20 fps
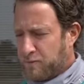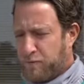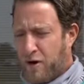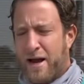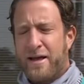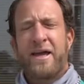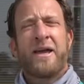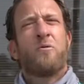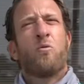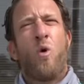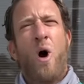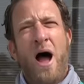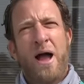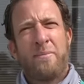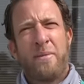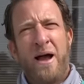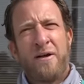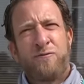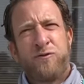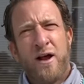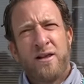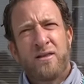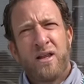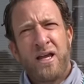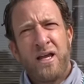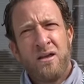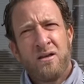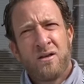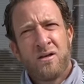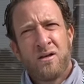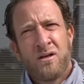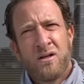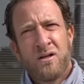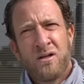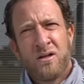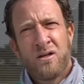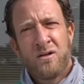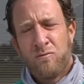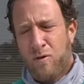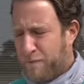Frankie, why am I friendly?
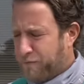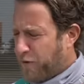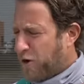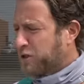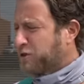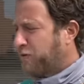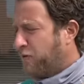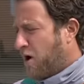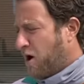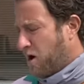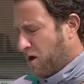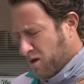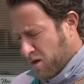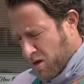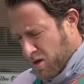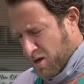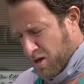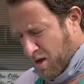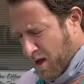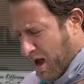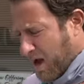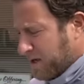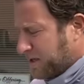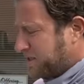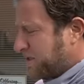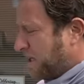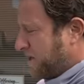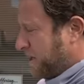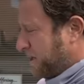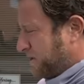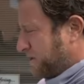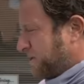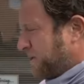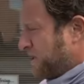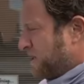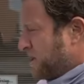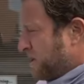Well, first of all, I'm gonna say this.